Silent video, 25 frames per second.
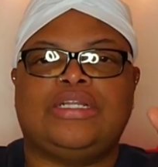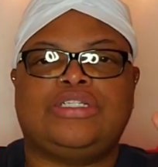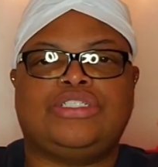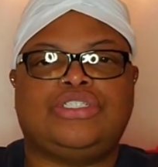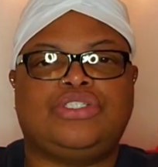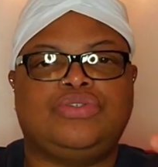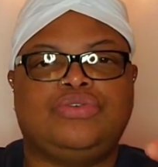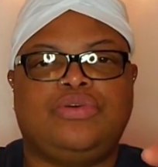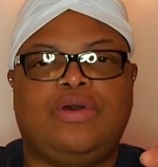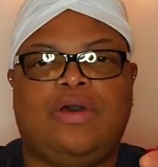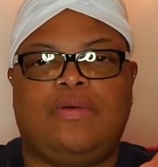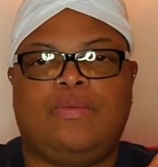
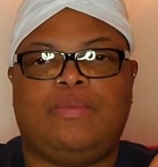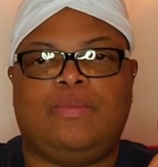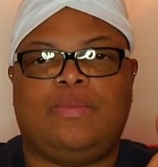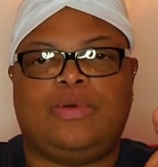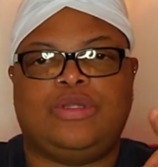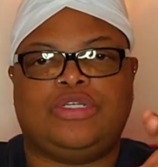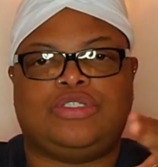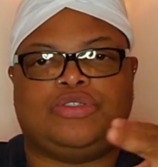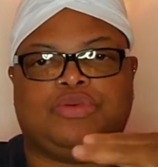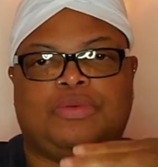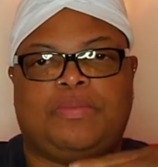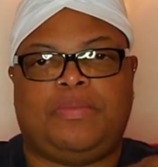Two of them,
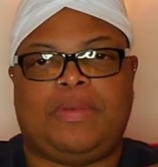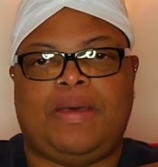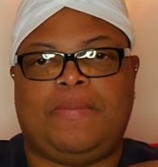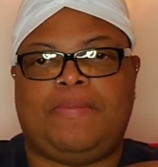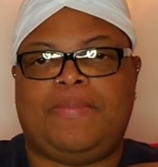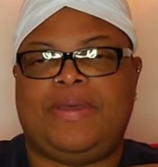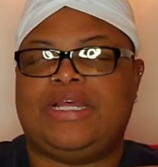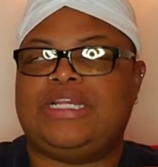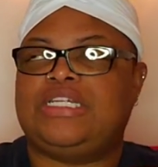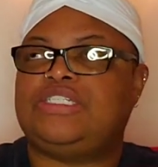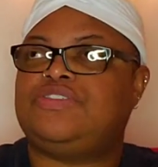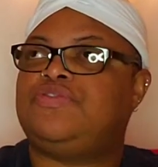which were my
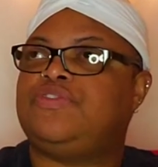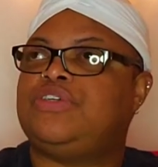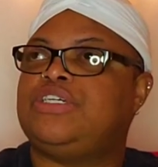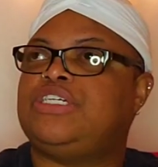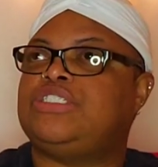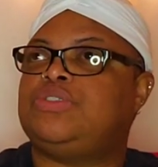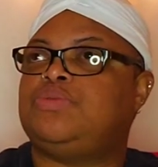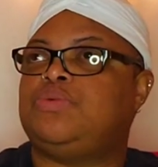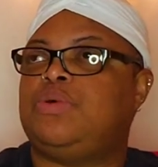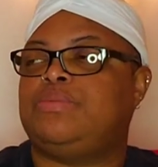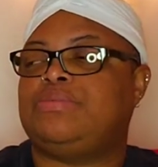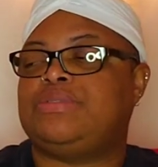best
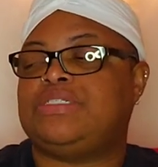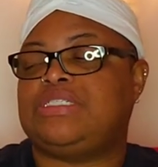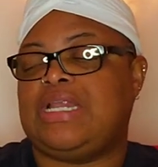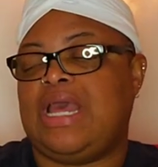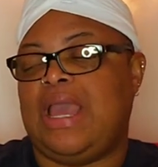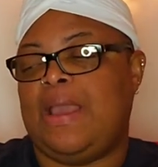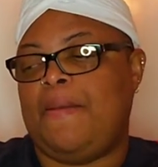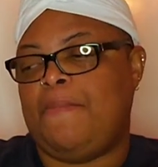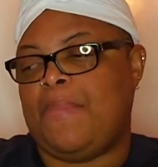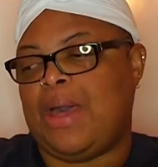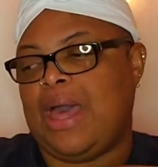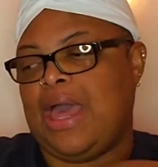friends. One was
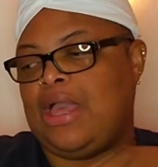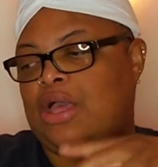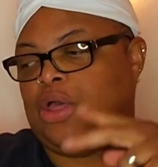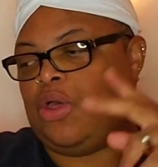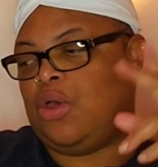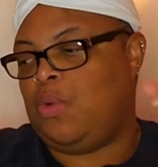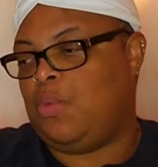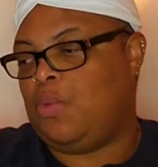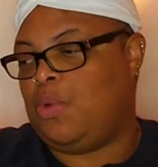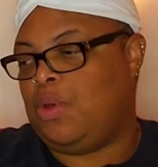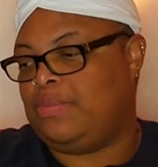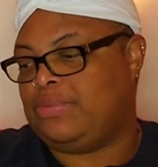named
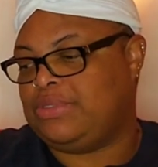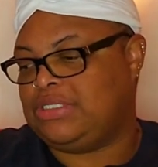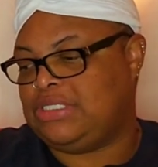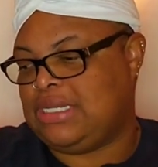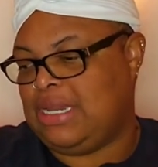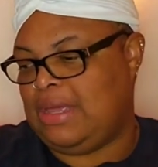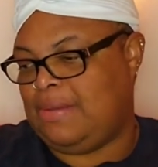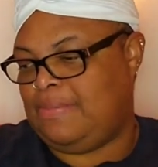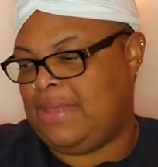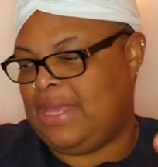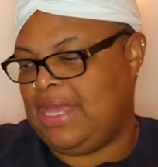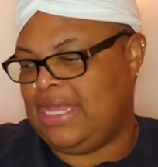Michael, one was
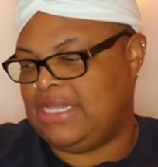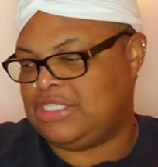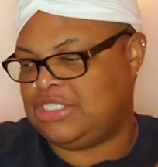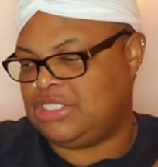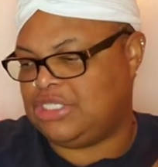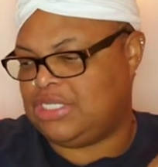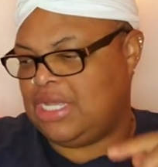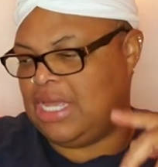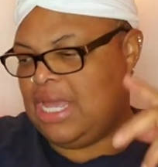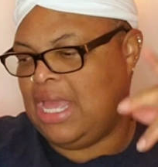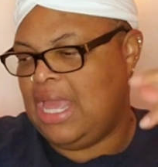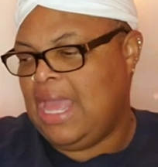named
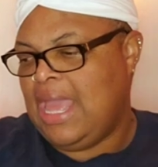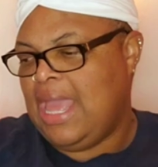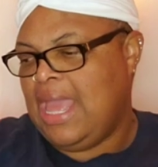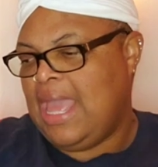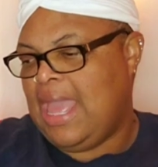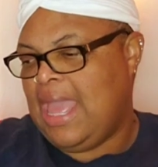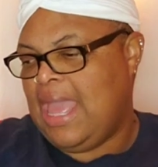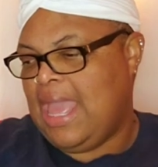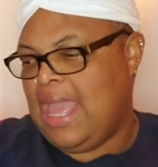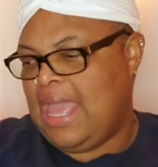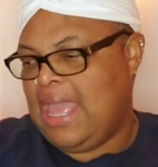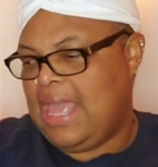Angela.
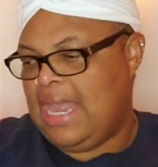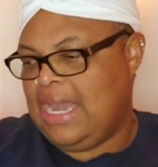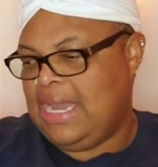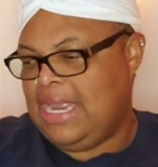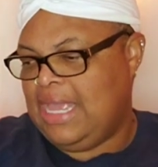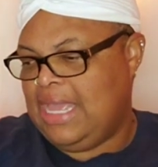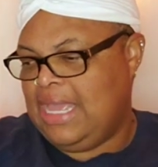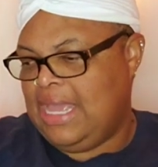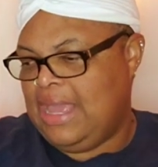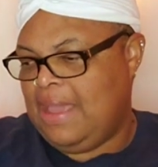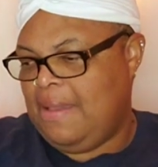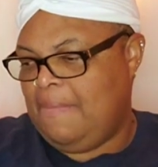And
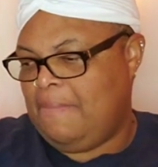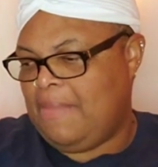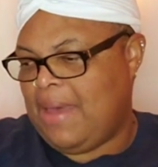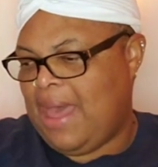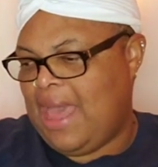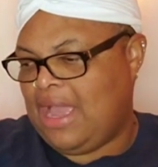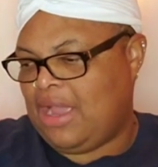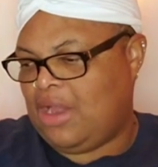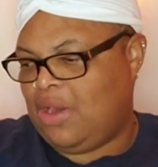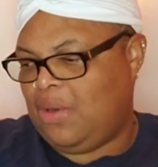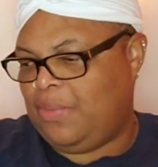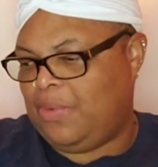he and
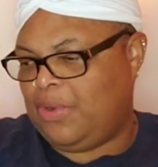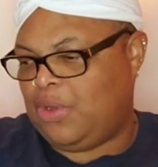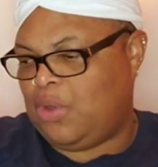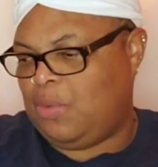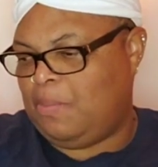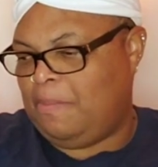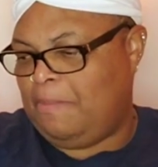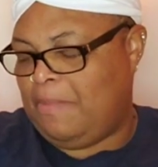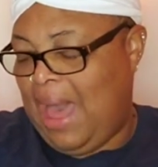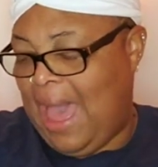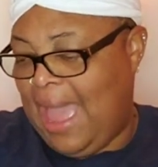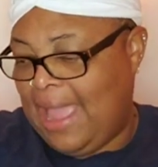Michael were,
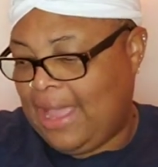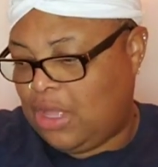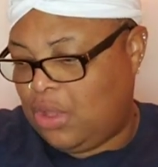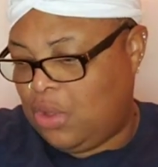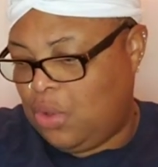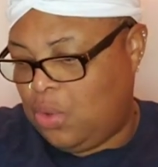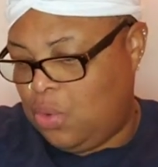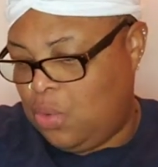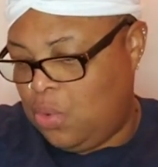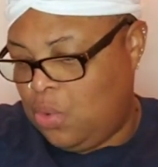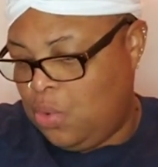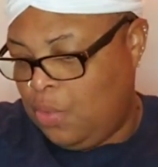
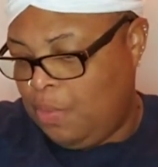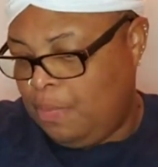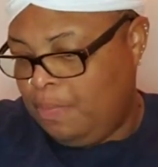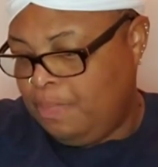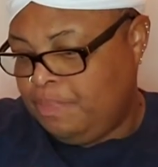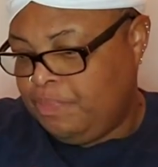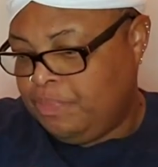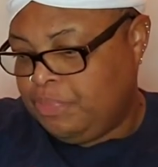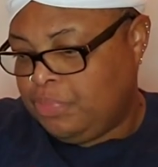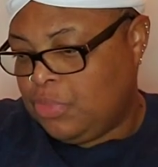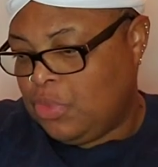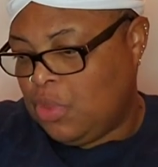Michael
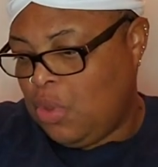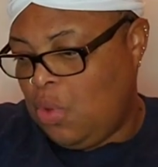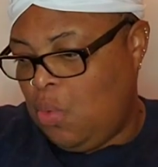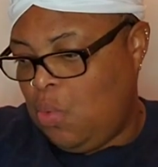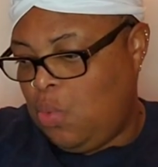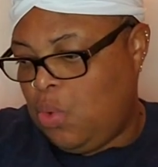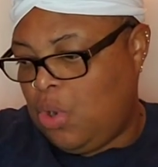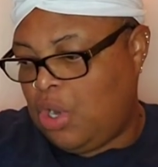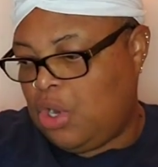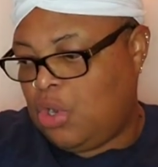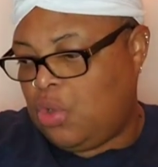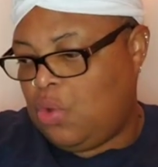
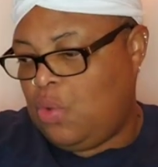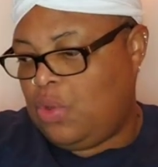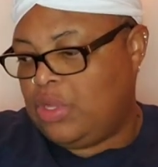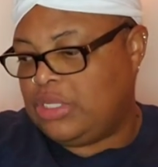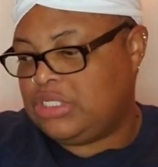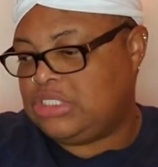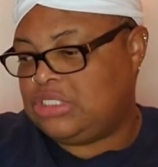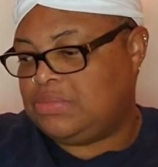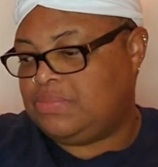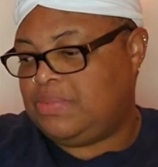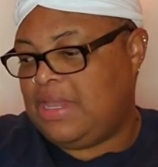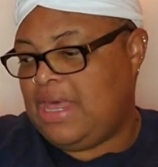were
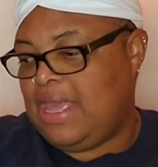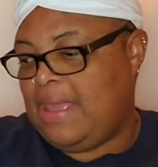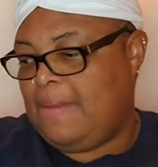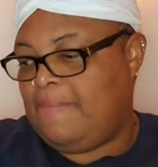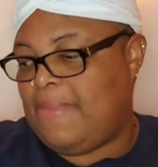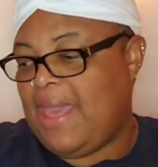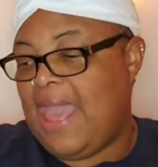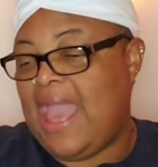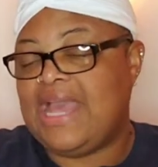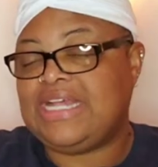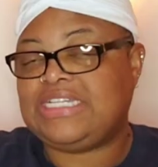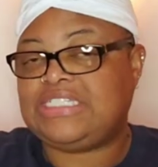going to play
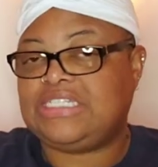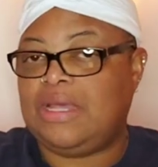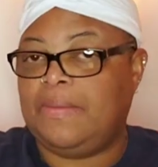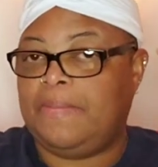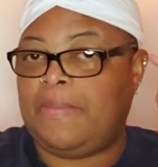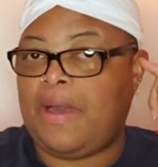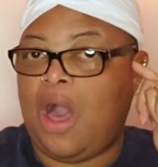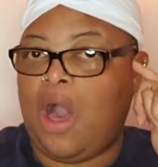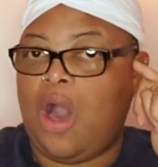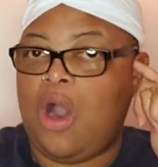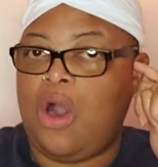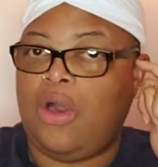
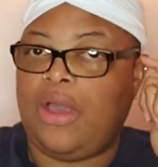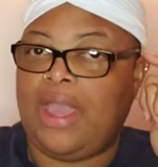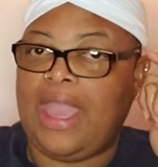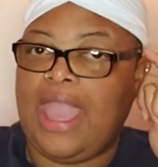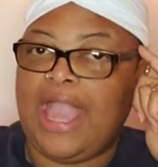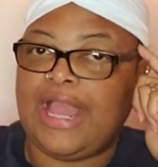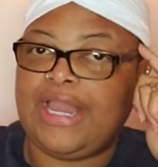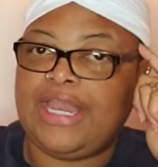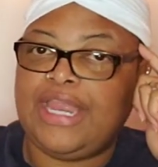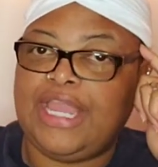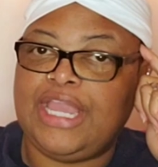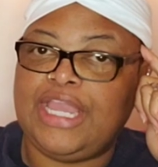basketball,
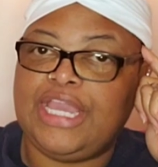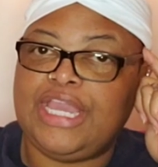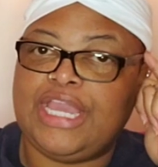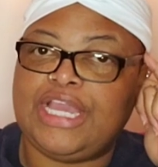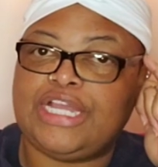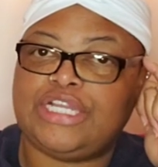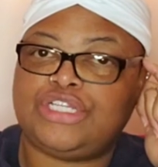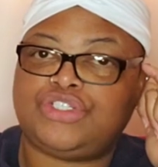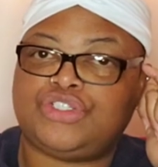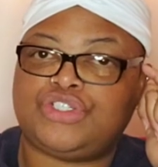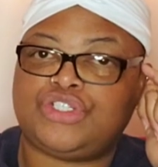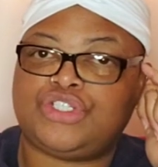and he
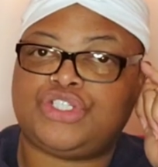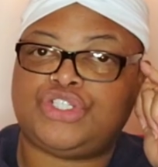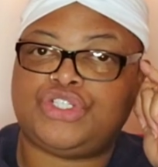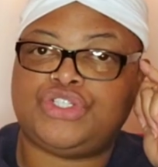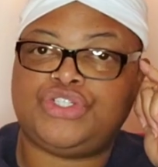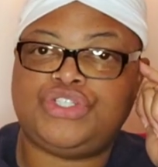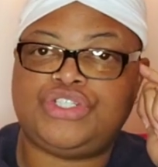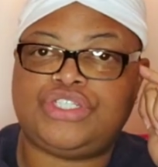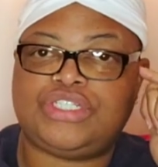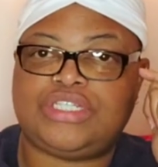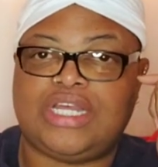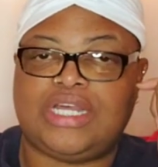
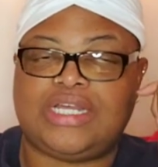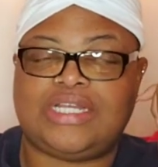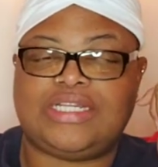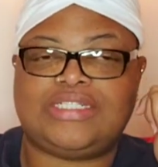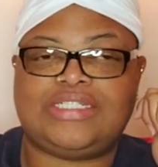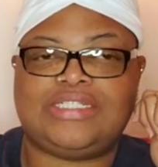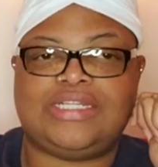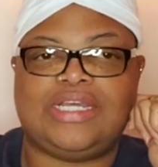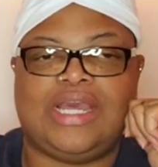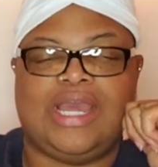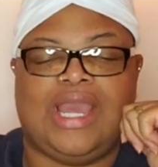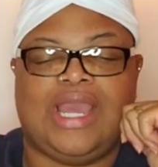introduced us.